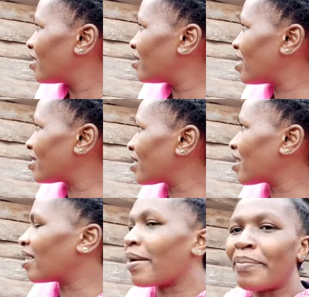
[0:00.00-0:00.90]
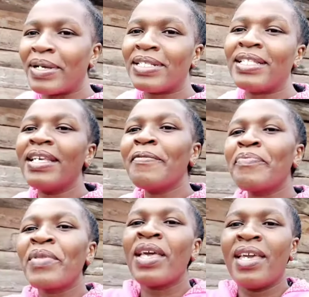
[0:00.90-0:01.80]
that's a car passing.
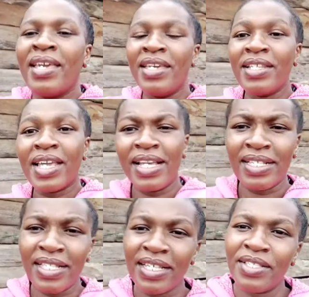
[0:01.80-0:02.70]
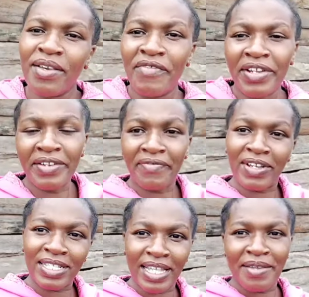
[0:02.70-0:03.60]
In case it's your very
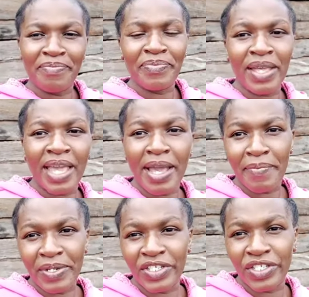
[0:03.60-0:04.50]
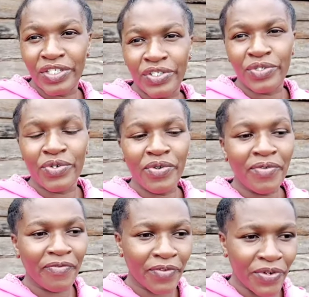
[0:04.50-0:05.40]
first time, I appreciate you
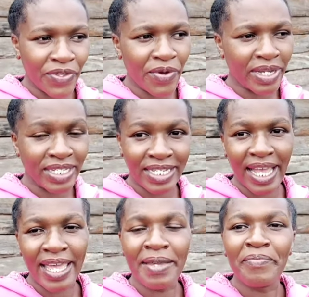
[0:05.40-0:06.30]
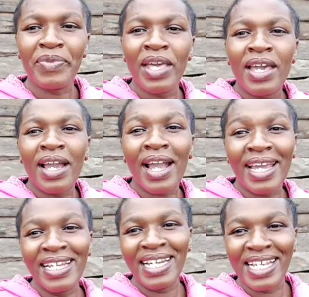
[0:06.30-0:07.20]
for your time.
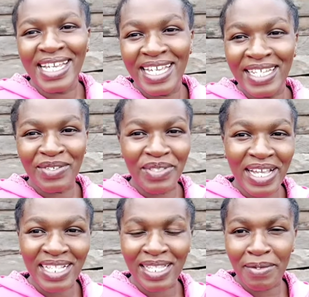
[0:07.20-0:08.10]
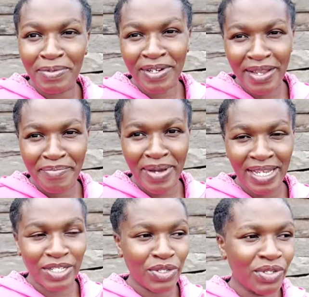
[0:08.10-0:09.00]
Kindly hit on that subscribe
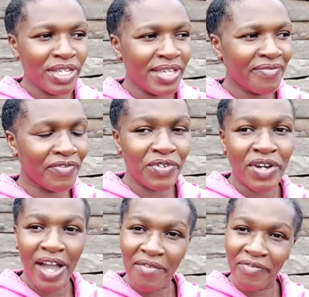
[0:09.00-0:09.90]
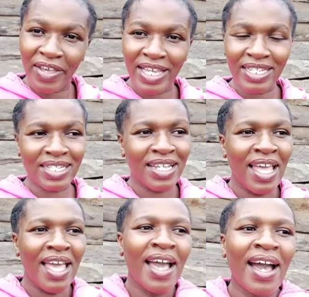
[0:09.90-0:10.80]
button if you haven't.
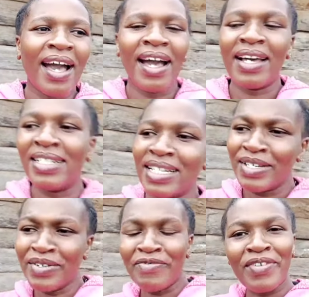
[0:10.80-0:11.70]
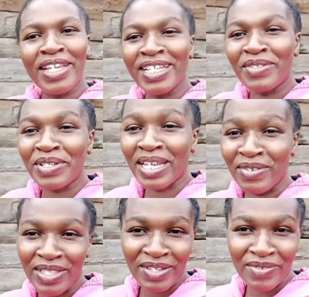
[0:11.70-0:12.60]
And don't forget to turn
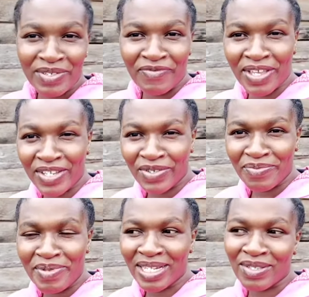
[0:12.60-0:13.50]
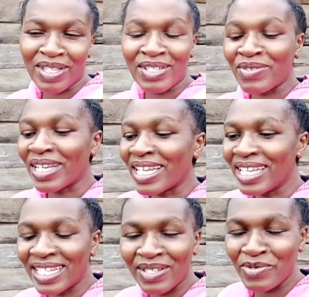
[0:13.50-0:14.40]
on the notification bell so that you can
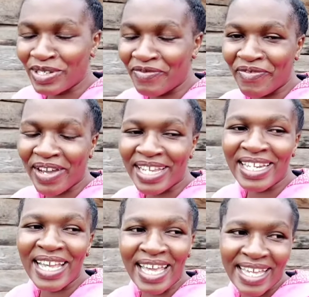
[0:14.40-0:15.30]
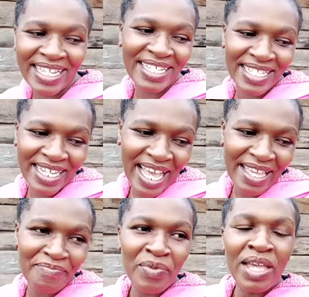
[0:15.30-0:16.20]
get notified
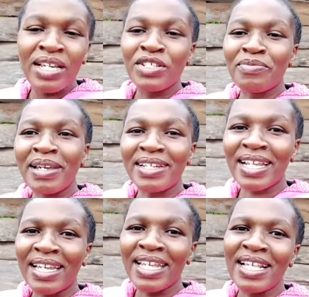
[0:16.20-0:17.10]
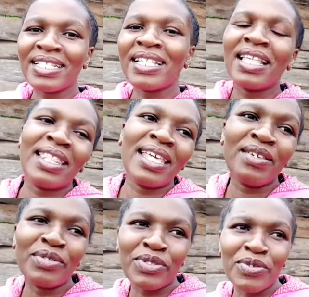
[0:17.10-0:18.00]
anytime. To my returnees, thank you
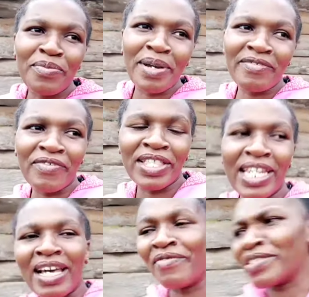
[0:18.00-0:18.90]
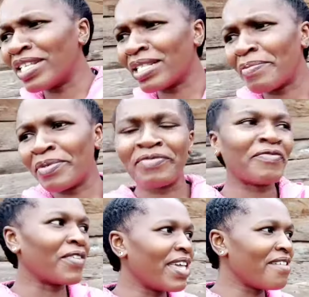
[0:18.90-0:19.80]
so much for the love, for the support,
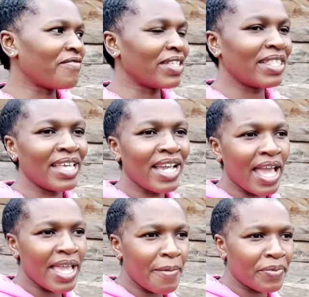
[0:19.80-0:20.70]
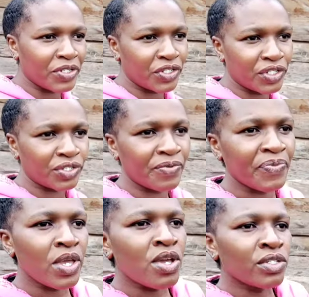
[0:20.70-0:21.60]
for everything. I appreciate you.
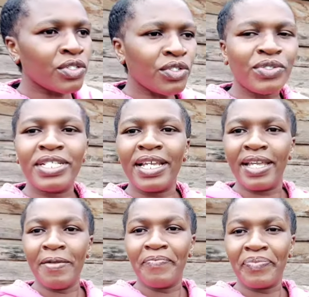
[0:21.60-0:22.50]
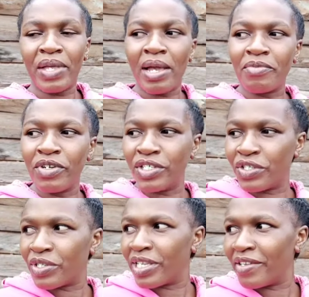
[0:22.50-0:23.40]
So today, I'm going
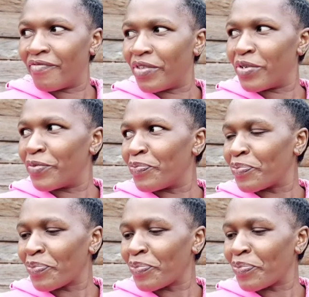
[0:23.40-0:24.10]
to give you